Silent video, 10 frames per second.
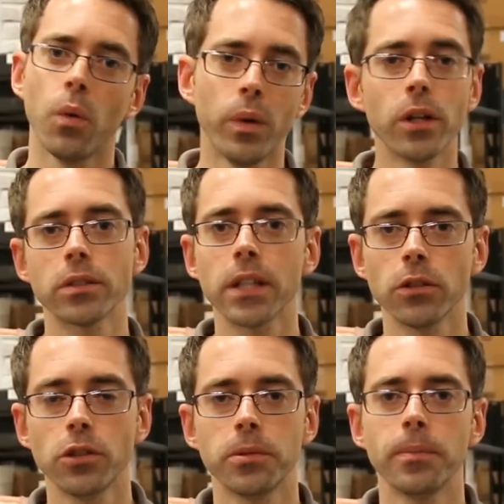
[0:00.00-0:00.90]
We don't sell
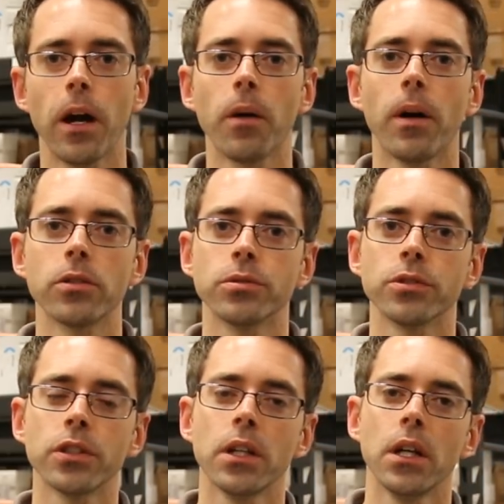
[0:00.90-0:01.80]
Neuspeed power
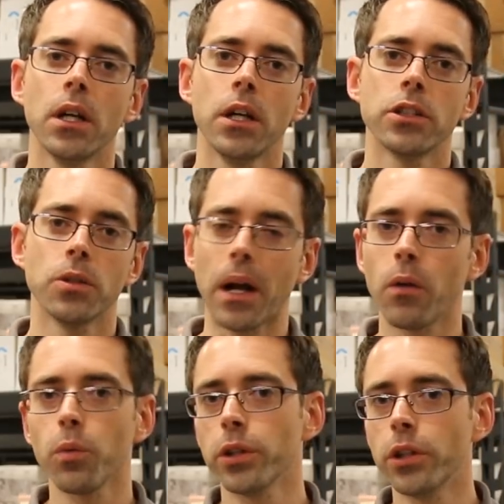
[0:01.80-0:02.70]
modules, so I
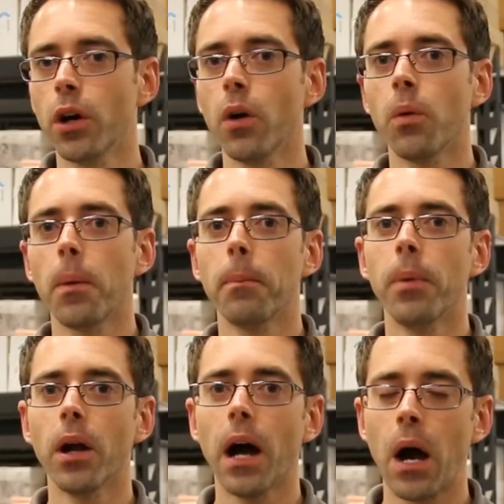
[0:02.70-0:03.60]
don't really know,
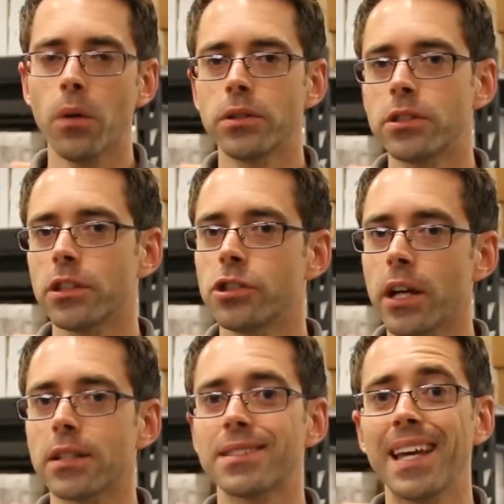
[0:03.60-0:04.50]
but I would
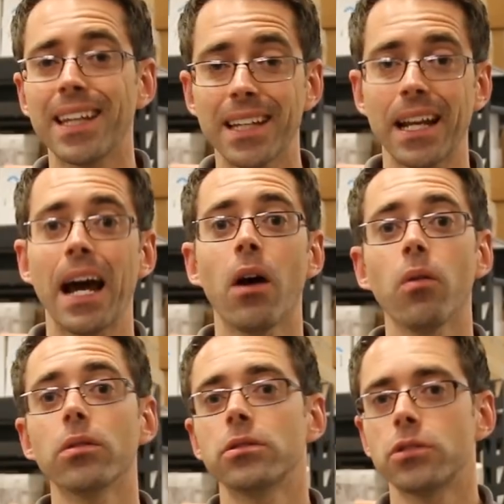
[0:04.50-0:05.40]
suggest taking it
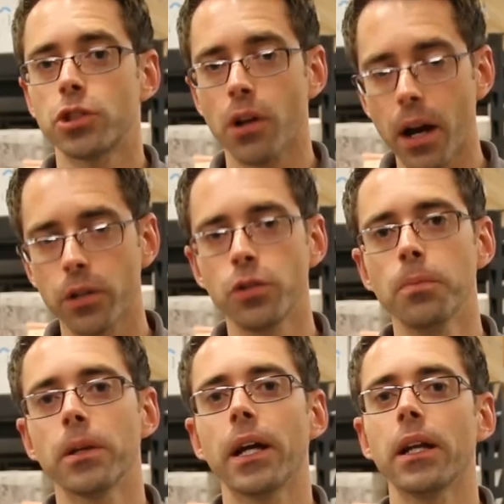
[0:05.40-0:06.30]
out, try to
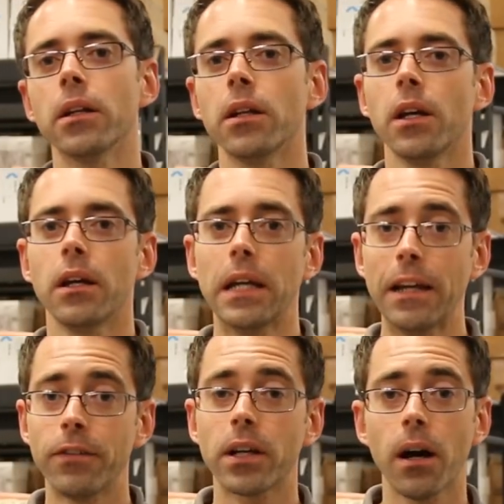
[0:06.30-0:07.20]
duplicate it.
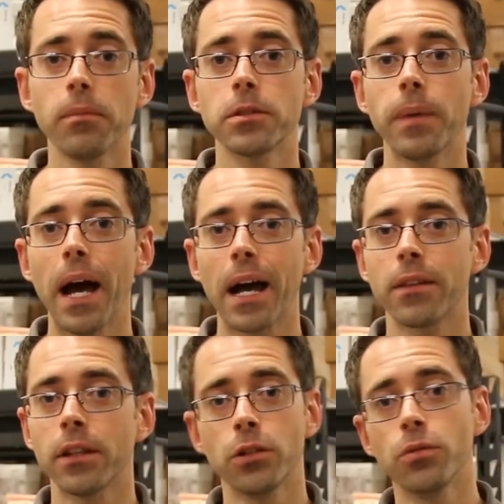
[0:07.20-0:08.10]
If it comes back,
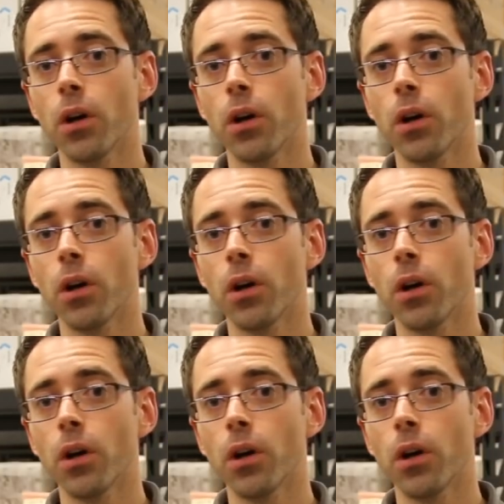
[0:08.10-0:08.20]
then